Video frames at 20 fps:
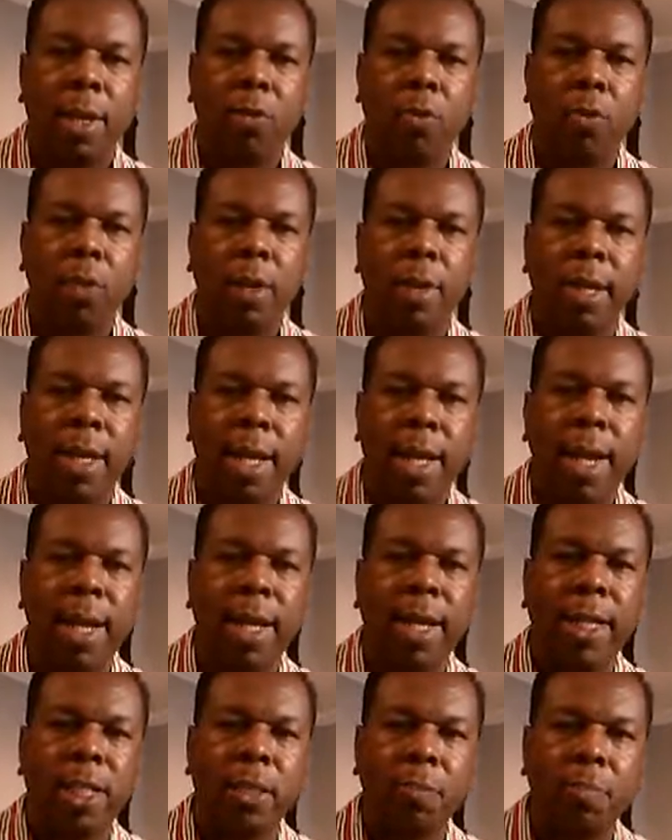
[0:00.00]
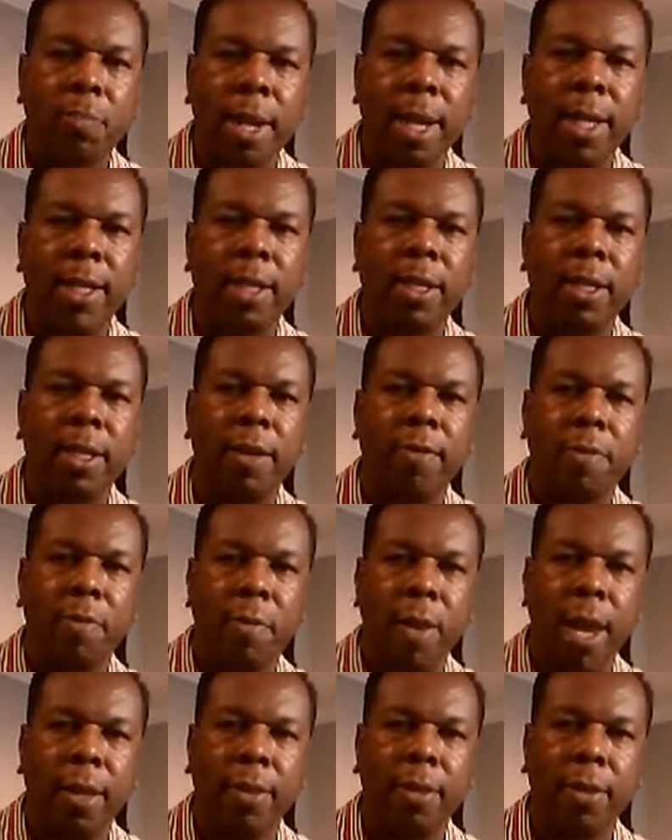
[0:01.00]
with an inexpensive
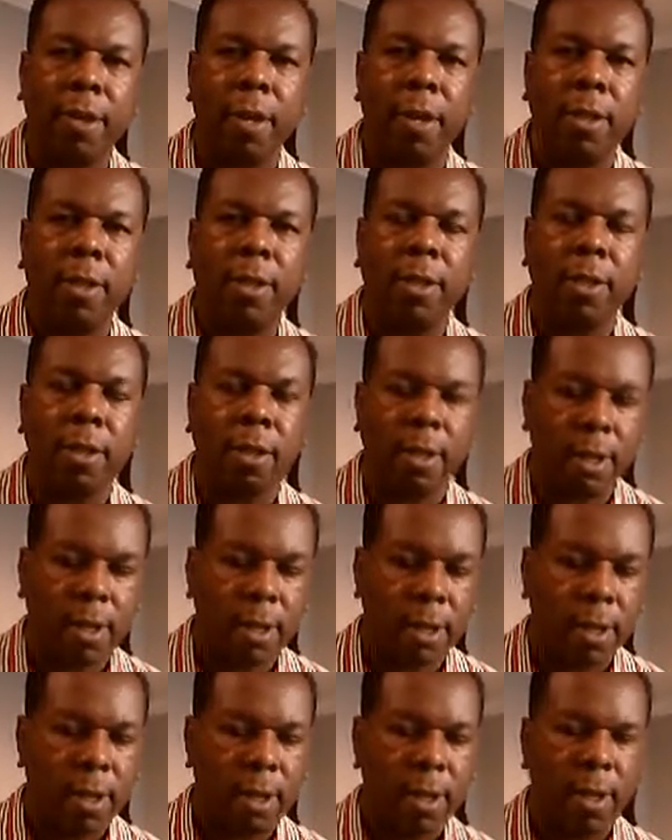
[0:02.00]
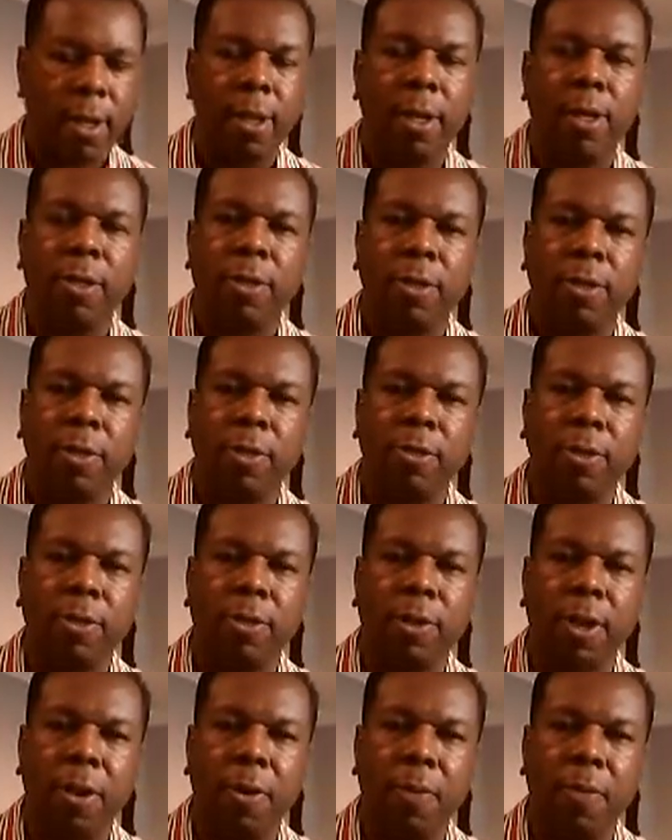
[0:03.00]
method to do
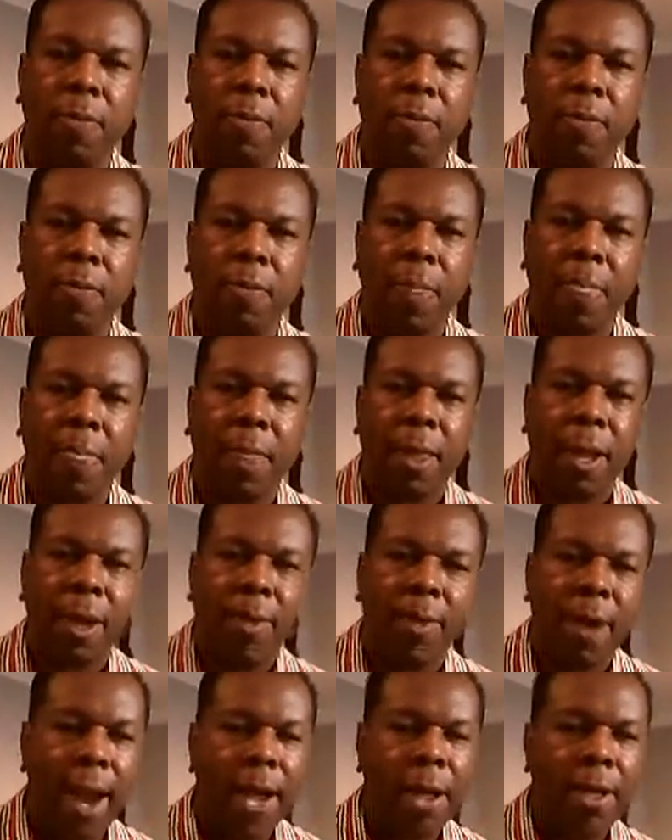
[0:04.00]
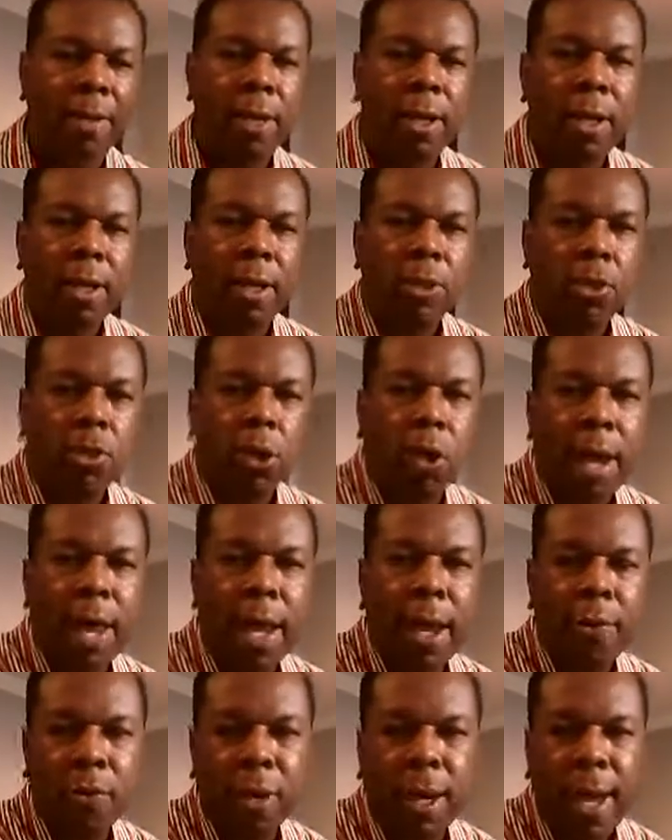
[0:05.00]
so. All right? So hey, if you